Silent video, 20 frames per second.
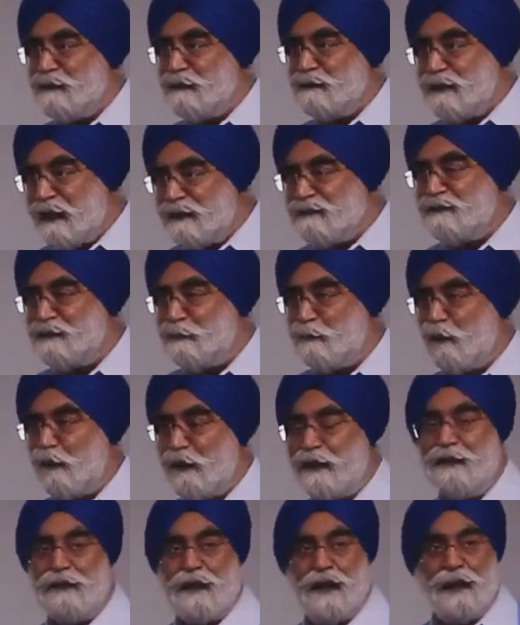That's the
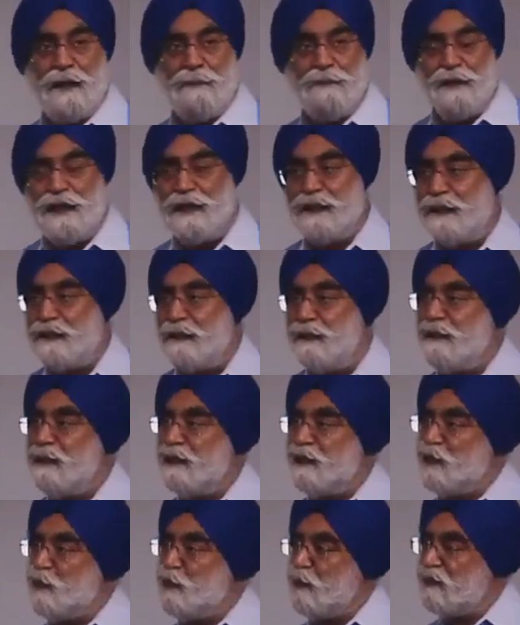point I'm making.
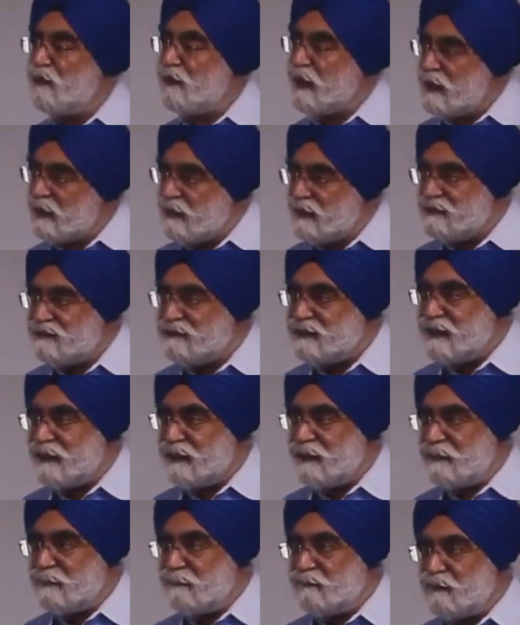You were reckless
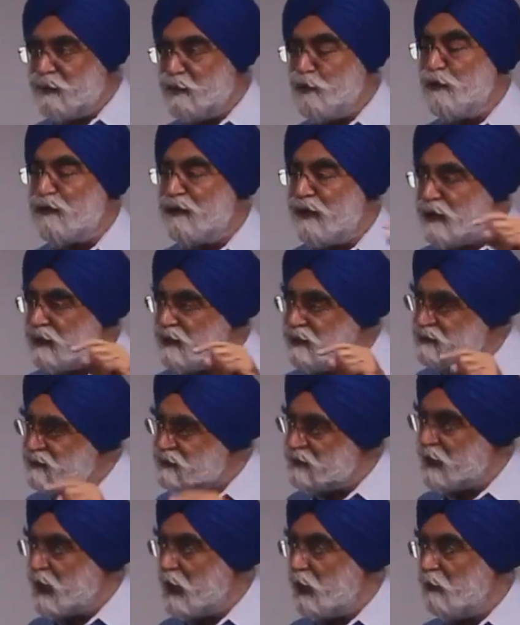then. You are
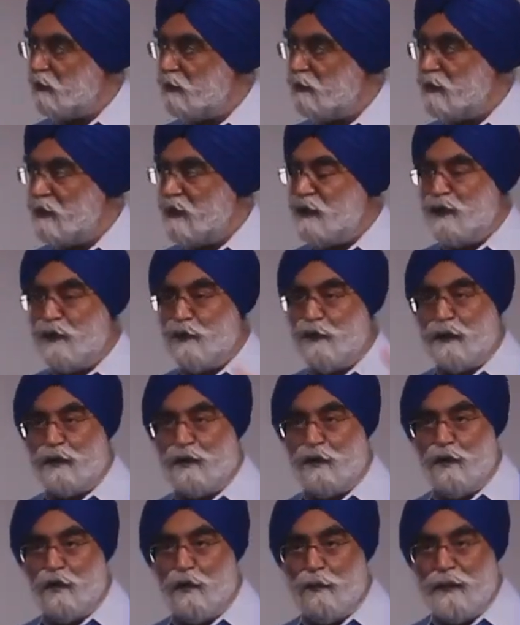reckless now. You are
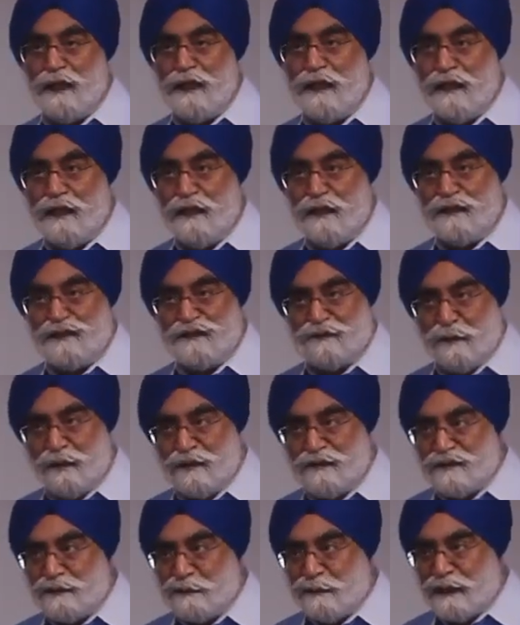globally
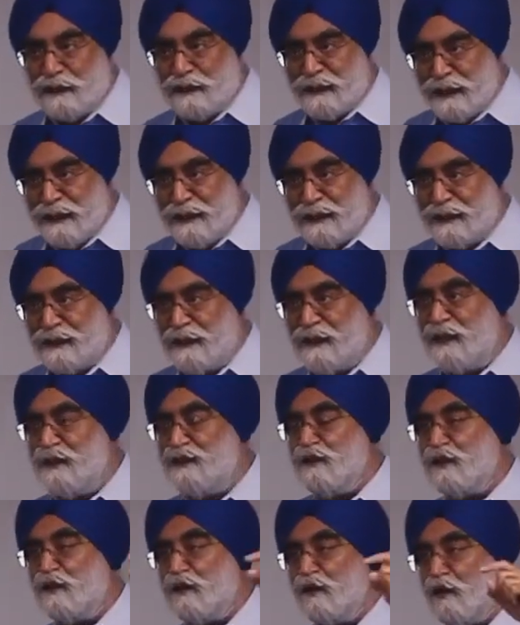irresponsible then.
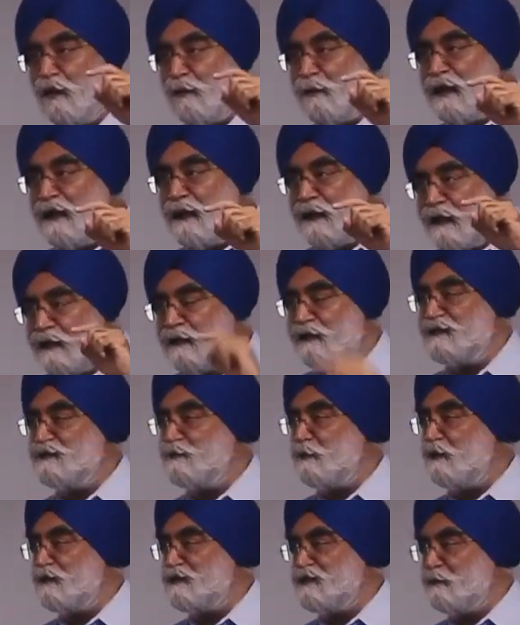You are globally
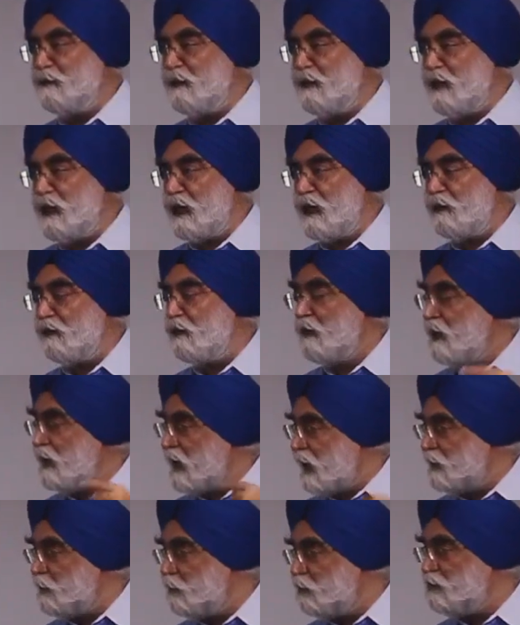irresponsible now.
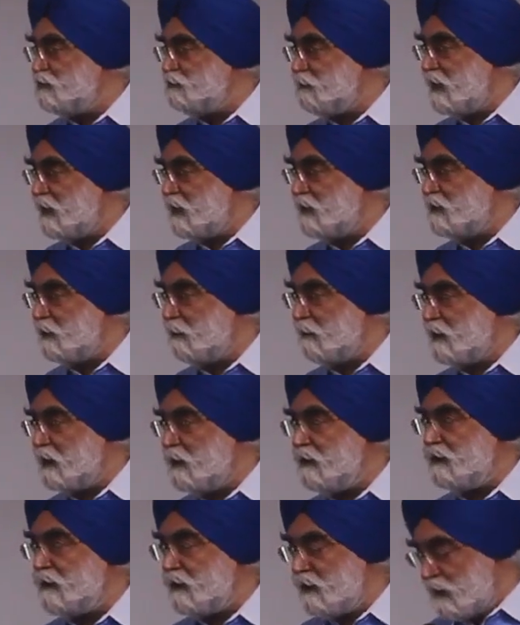And who's bearing the
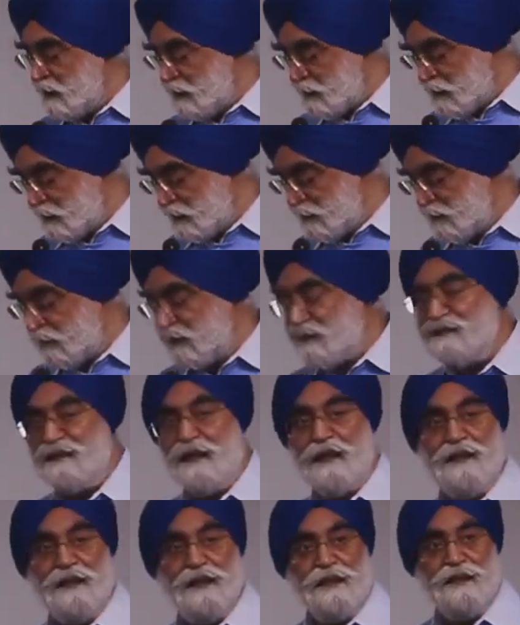brunt? Countries
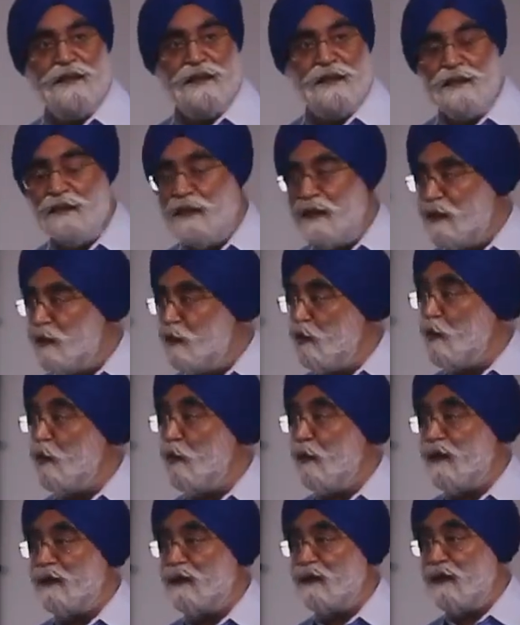like India, who
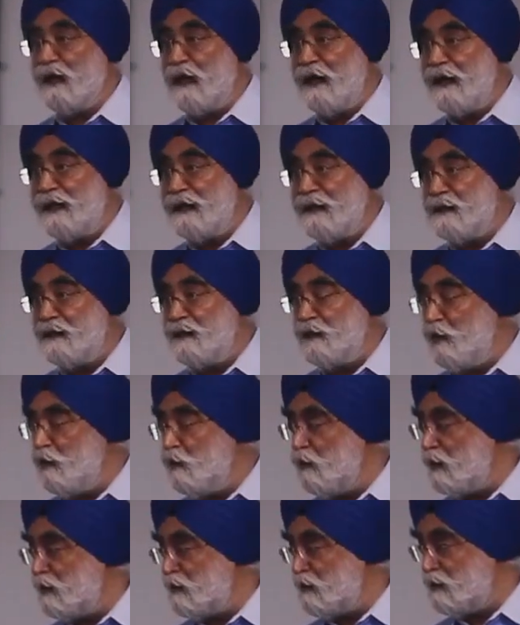were kind, who
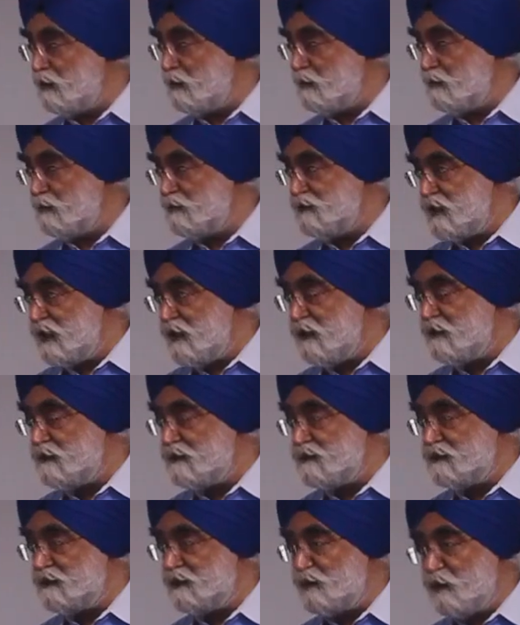were
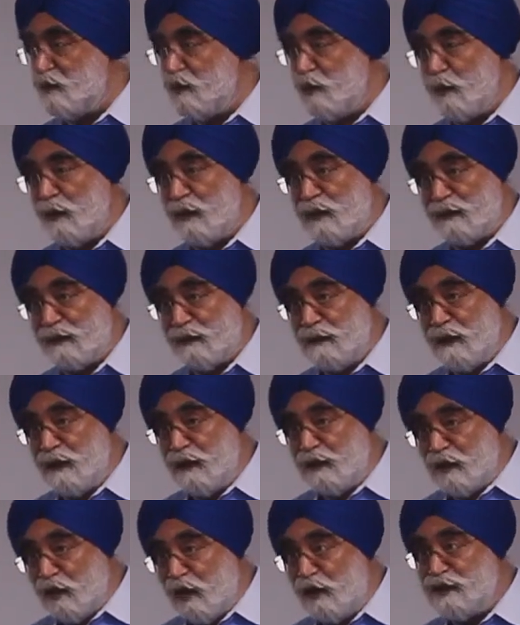serious, who were
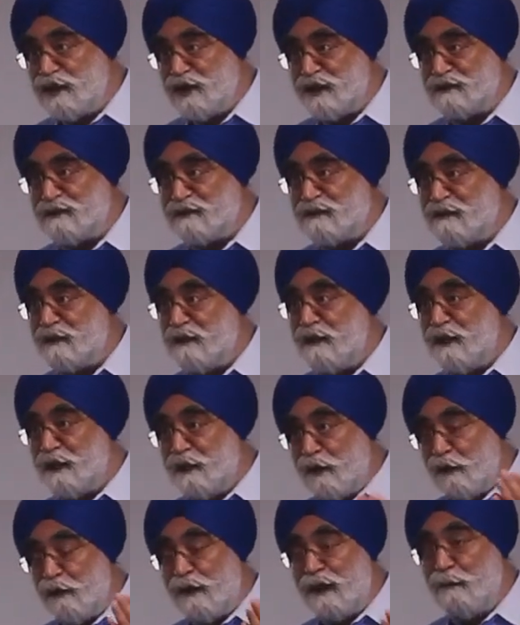cautious
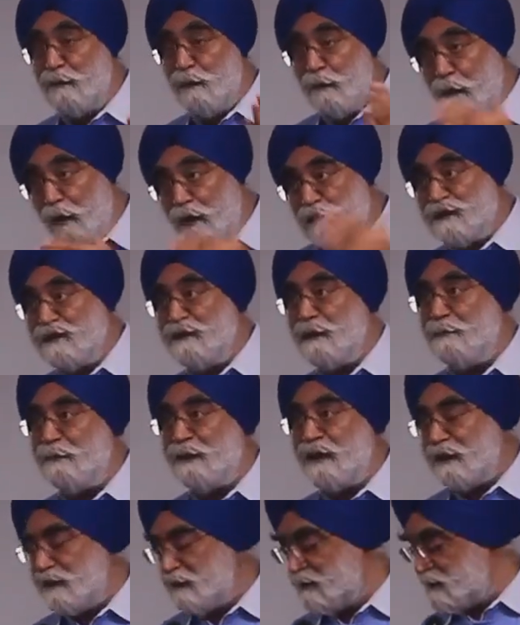during both the
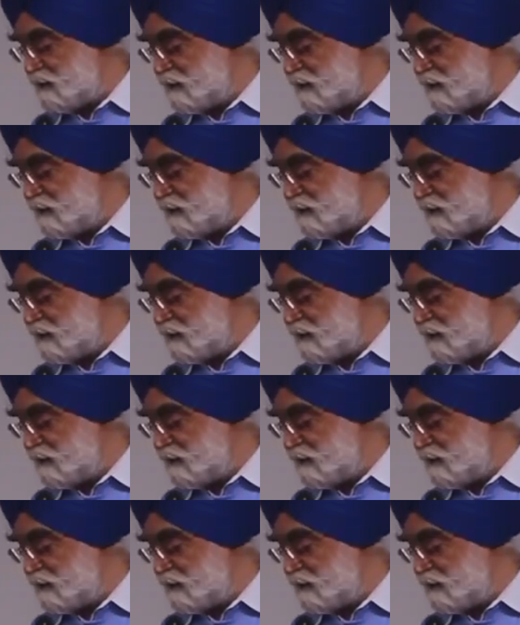periods.